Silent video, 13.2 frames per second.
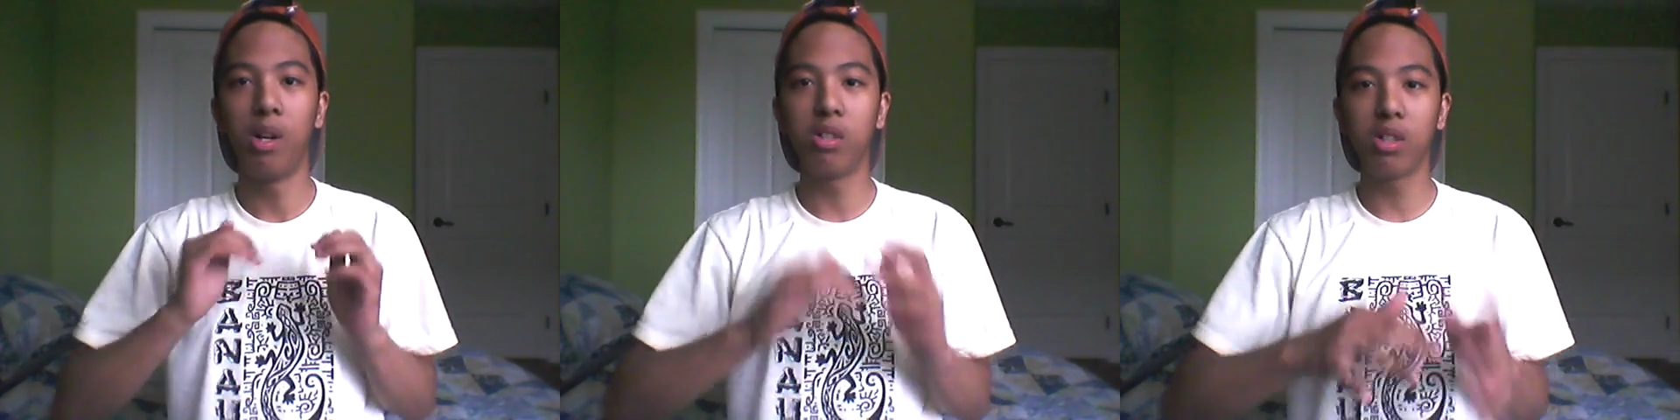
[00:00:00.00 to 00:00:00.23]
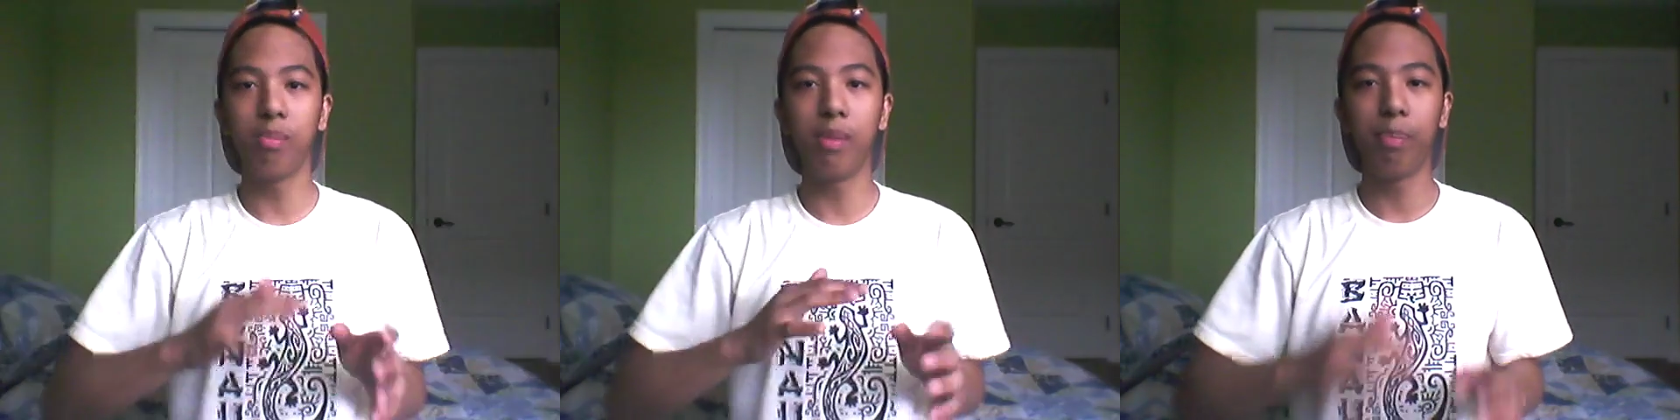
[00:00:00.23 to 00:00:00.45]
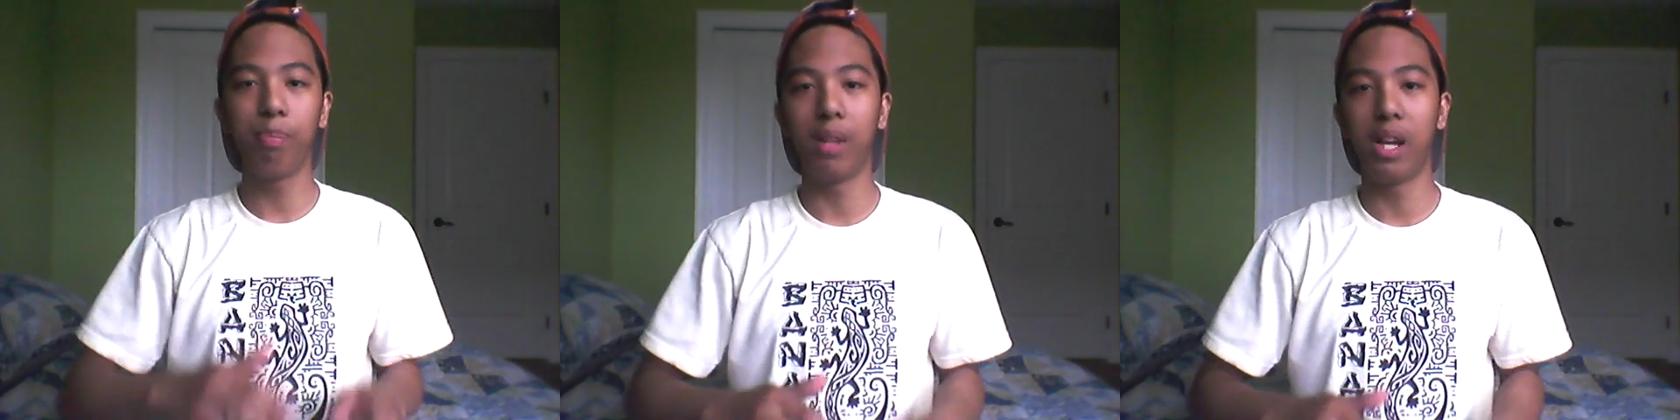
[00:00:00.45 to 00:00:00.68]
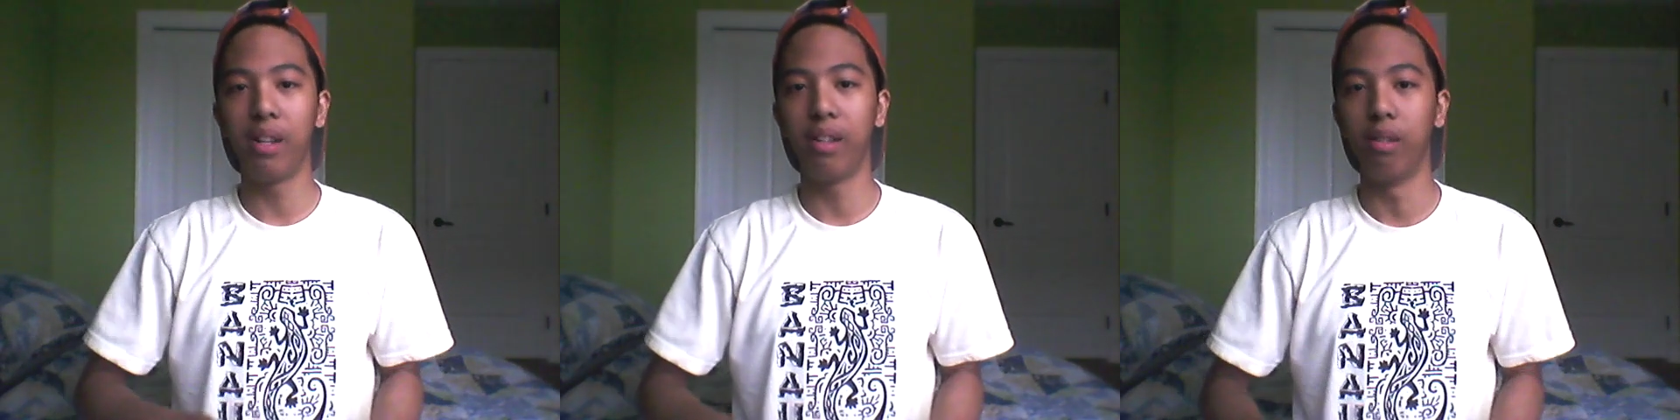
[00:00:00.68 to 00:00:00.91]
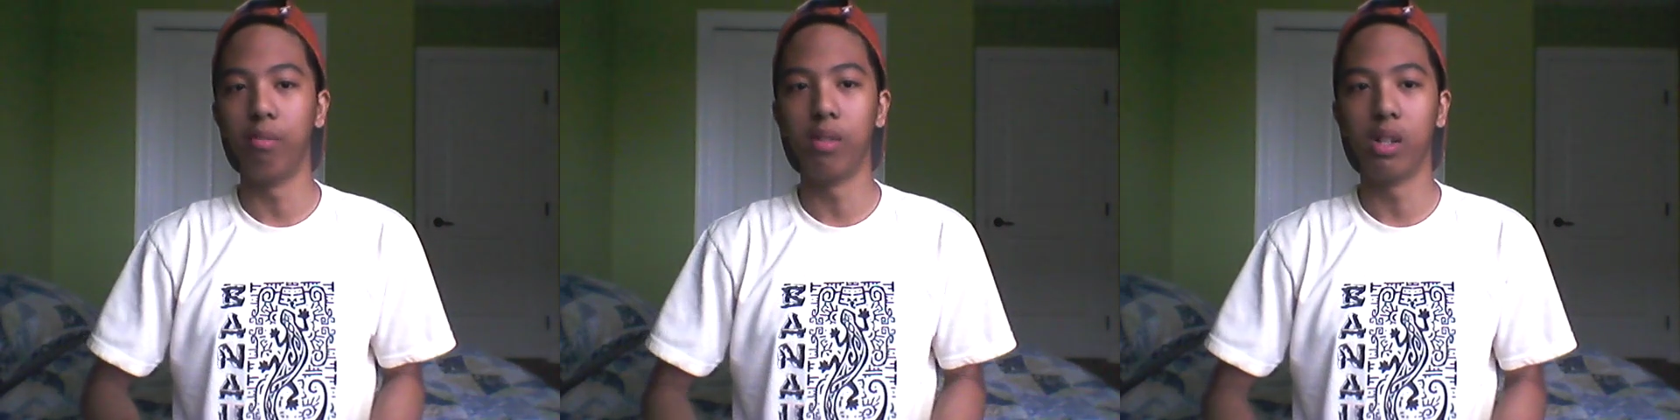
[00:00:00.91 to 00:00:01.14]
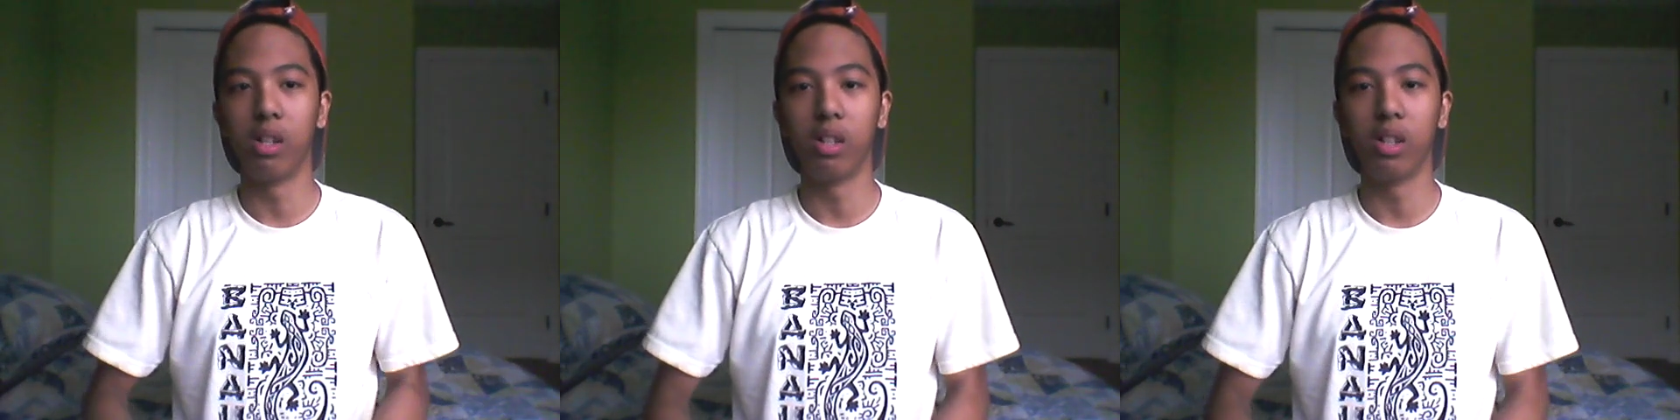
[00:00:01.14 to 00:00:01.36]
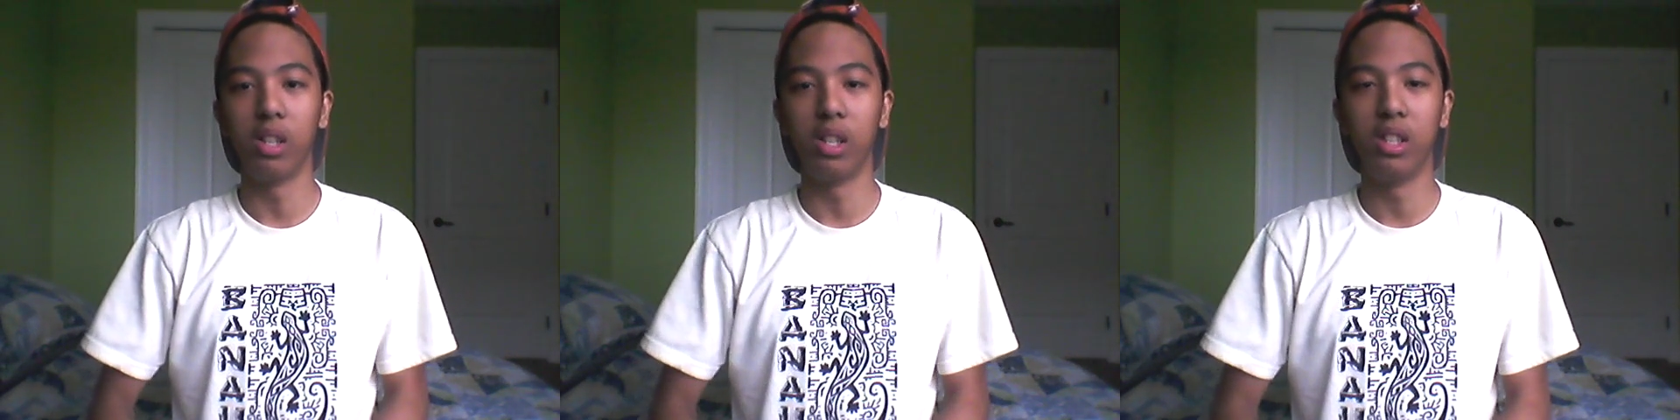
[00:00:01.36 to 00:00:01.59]
Pokemon Platinum,
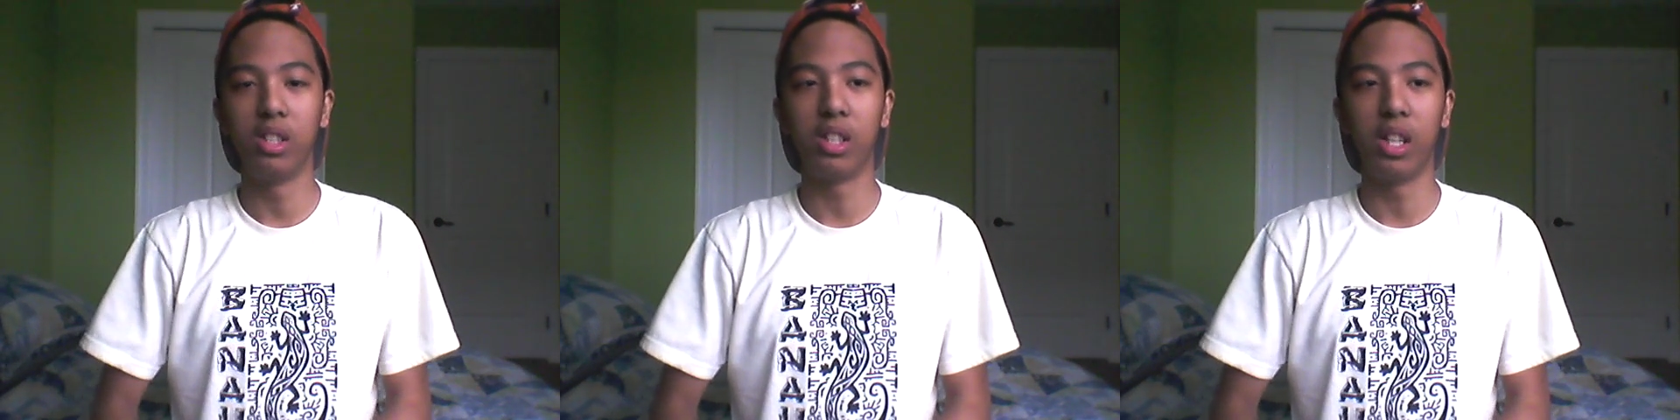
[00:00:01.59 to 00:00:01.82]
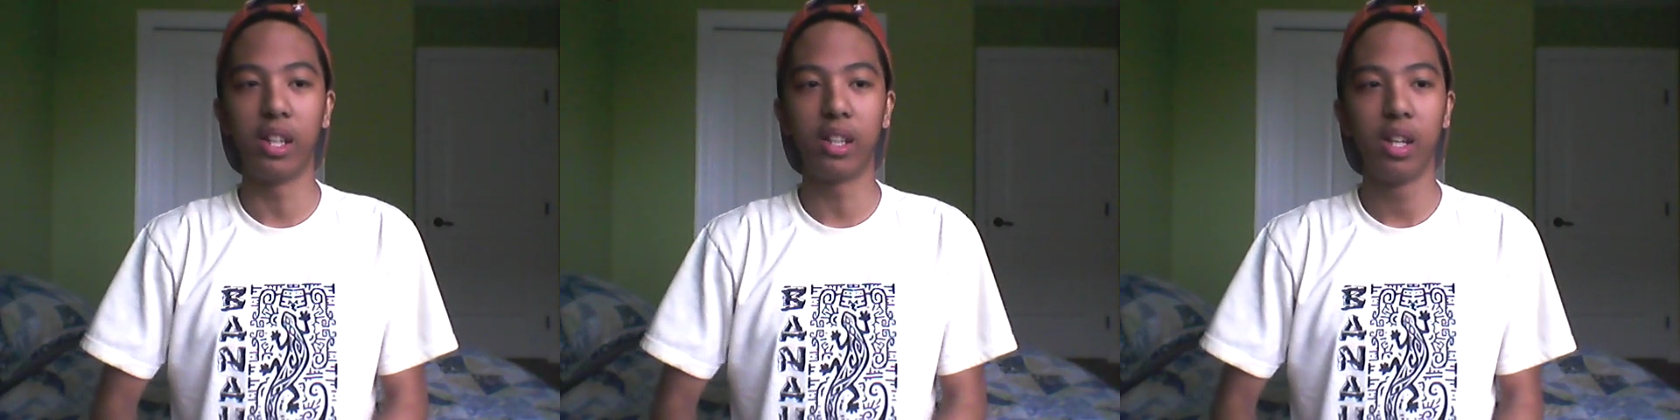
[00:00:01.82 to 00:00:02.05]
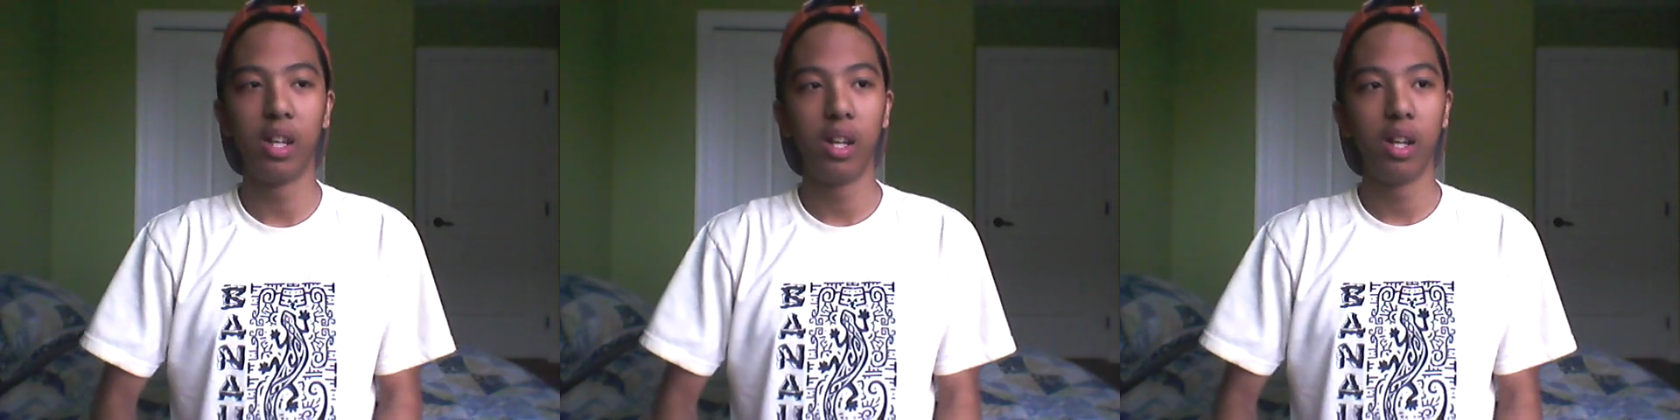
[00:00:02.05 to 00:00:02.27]
where it's like...